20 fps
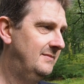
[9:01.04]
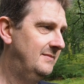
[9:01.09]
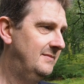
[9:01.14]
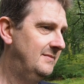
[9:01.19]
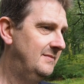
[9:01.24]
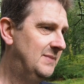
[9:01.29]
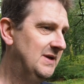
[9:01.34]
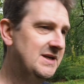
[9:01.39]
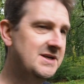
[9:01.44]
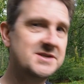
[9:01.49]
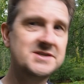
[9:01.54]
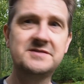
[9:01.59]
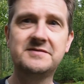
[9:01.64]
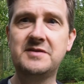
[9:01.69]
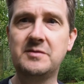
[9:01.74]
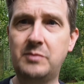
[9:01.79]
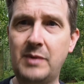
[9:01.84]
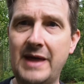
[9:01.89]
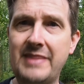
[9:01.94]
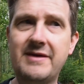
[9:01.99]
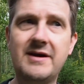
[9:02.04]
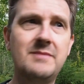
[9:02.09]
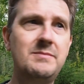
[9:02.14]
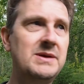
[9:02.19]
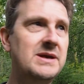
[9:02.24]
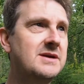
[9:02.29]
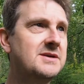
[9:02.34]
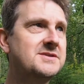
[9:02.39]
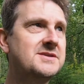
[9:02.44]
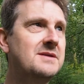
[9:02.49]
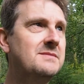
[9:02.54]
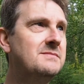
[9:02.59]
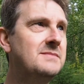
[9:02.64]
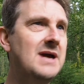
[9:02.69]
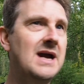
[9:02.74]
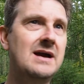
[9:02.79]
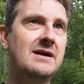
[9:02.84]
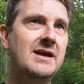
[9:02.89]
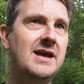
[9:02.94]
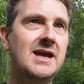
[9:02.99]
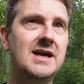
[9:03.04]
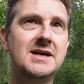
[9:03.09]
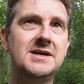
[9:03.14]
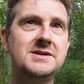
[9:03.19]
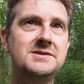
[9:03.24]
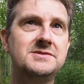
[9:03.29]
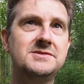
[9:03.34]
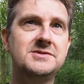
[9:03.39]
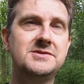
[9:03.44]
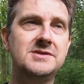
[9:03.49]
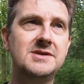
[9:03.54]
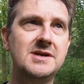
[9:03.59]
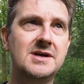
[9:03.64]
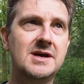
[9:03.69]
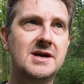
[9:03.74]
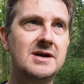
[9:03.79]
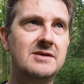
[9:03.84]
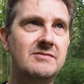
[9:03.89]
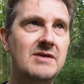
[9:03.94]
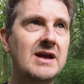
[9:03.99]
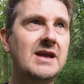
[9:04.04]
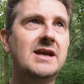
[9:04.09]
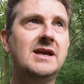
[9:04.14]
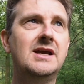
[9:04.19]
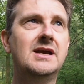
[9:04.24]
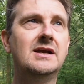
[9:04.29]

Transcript: Because of the weather, because I'm out here recceing